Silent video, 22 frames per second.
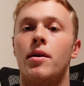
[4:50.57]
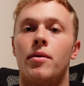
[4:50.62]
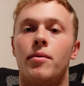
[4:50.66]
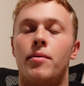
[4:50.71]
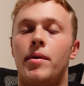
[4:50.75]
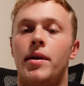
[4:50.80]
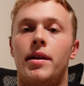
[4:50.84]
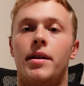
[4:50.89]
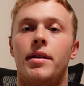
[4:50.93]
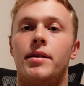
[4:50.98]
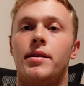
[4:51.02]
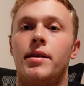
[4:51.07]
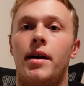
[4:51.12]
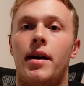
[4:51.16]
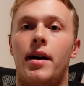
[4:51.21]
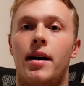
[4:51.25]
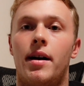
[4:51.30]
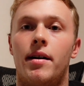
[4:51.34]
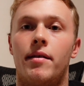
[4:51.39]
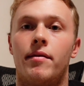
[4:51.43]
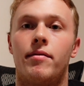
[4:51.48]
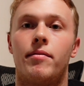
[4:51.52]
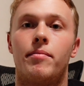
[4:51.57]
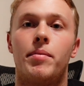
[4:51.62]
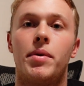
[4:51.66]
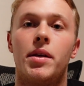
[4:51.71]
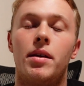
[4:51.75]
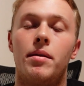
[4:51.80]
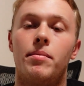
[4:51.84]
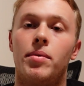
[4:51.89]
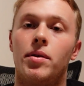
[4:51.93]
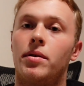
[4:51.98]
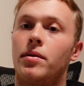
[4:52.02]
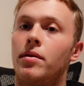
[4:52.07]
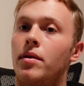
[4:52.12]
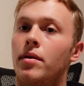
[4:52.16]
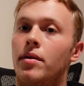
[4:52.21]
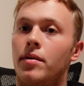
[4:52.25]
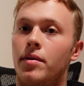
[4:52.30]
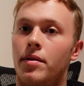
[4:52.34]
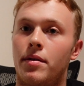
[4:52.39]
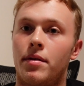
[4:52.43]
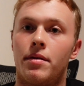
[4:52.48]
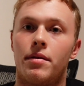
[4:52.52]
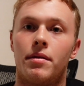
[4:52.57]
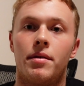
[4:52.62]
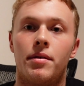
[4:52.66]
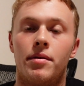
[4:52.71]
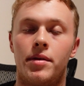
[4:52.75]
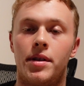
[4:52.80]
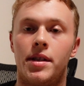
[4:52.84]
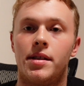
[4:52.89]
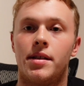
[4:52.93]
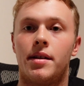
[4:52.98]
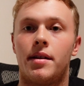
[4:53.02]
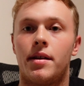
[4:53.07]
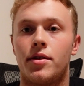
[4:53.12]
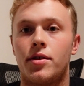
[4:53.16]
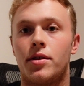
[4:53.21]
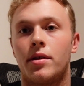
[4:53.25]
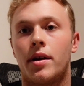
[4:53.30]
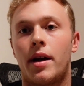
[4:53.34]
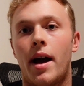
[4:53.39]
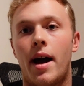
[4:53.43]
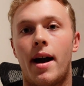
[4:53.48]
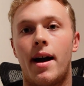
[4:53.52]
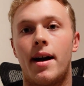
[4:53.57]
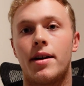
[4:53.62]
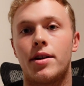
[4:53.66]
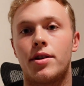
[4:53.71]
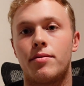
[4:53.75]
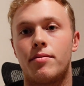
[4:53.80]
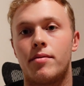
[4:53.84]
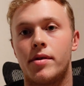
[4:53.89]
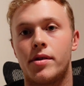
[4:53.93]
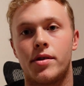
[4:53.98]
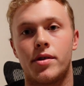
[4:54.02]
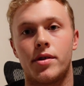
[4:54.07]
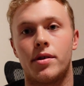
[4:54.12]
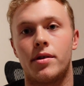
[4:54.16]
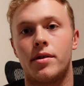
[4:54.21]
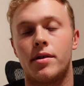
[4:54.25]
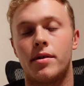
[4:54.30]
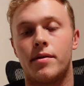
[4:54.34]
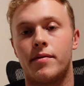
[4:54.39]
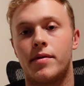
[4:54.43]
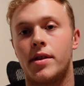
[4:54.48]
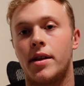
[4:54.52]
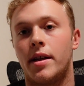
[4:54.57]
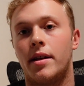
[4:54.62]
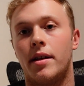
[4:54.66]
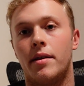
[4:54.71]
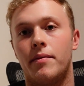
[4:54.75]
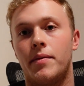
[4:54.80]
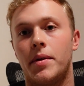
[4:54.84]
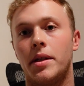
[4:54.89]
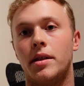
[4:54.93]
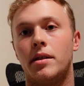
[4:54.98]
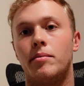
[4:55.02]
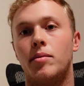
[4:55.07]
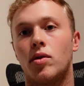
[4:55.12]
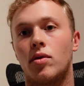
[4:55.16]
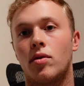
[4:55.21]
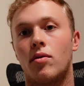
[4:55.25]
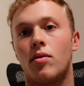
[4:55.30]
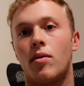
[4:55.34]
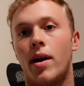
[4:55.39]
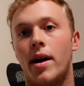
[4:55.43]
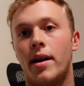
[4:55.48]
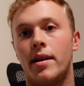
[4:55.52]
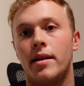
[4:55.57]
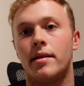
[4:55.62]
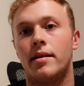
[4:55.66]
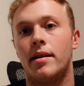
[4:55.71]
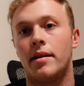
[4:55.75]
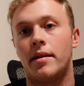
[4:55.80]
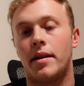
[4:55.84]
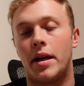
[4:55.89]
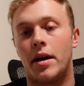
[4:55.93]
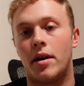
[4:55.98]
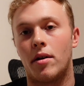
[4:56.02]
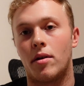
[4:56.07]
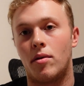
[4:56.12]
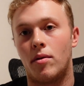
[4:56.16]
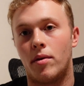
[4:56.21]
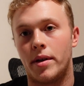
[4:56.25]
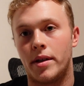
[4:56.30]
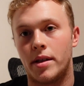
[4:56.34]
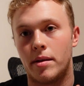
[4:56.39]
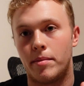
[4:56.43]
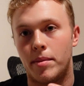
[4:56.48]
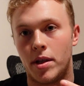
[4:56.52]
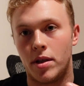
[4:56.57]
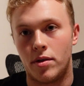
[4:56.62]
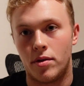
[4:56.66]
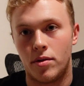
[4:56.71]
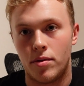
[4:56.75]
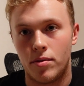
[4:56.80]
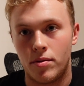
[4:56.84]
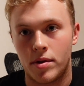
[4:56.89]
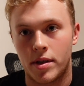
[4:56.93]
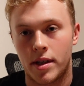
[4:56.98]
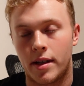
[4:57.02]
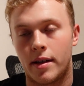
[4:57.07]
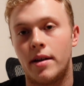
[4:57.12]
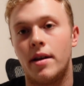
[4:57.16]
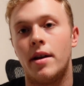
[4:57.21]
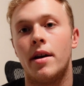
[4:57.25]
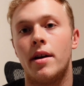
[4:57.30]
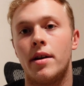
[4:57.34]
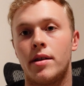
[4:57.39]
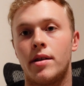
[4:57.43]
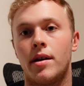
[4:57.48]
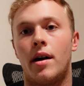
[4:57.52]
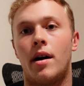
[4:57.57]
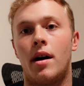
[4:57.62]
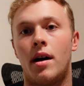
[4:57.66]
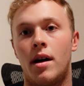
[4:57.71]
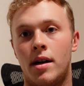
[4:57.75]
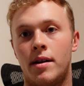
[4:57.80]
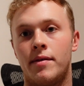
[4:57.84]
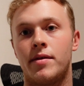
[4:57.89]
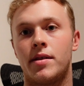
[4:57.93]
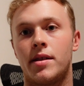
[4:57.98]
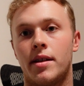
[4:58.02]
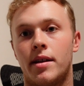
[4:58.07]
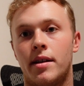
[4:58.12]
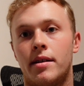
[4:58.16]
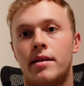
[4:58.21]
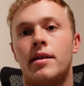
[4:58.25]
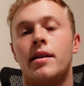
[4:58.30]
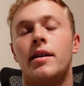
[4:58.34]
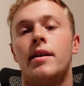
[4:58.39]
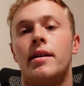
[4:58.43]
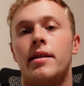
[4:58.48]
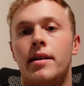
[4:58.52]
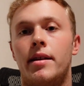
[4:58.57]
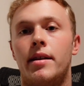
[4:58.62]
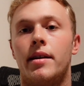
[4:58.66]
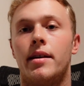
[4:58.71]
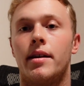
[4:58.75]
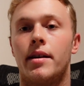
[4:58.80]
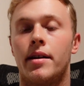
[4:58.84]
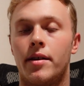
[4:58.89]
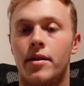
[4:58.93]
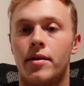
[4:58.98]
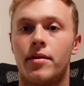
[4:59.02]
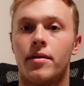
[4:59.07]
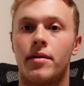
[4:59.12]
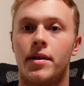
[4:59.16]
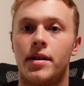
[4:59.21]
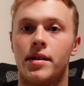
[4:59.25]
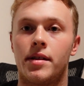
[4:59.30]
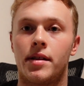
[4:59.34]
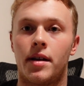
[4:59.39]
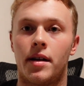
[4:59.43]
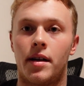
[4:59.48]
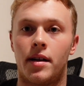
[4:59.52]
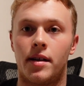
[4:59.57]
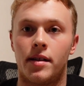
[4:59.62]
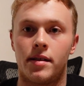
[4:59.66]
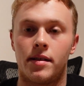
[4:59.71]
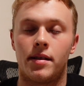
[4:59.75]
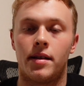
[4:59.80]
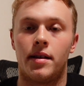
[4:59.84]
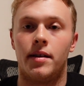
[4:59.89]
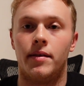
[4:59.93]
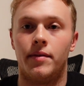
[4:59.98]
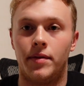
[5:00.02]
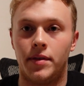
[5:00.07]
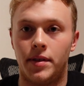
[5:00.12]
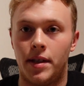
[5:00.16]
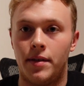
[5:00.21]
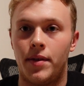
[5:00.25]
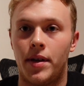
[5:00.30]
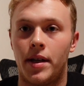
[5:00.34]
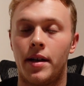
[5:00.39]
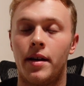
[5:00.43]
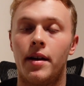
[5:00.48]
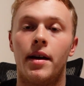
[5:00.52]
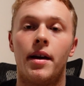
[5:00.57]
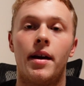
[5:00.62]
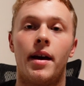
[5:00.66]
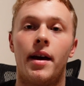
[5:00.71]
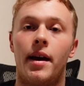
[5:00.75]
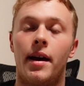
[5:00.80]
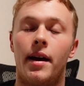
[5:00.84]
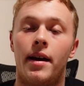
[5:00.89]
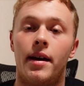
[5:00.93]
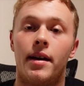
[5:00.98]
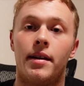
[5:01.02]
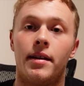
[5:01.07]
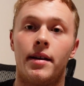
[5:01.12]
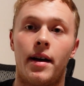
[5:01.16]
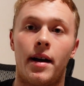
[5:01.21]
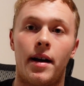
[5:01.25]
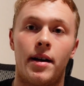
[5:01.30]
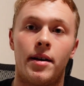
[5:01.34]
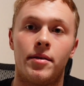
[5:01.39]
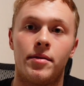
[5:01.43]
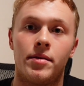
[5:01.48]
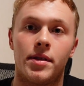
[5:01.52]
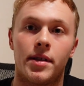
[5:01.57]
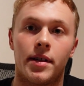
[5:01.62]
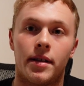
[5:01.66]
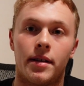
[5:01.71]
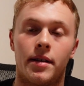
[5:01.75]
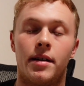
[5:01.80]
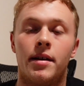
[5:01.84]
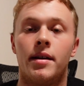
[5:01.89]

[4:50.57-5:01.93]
We need to have people go through these initial cash reserves and available credit that they are going to be using to offset the increased costs of living and housing.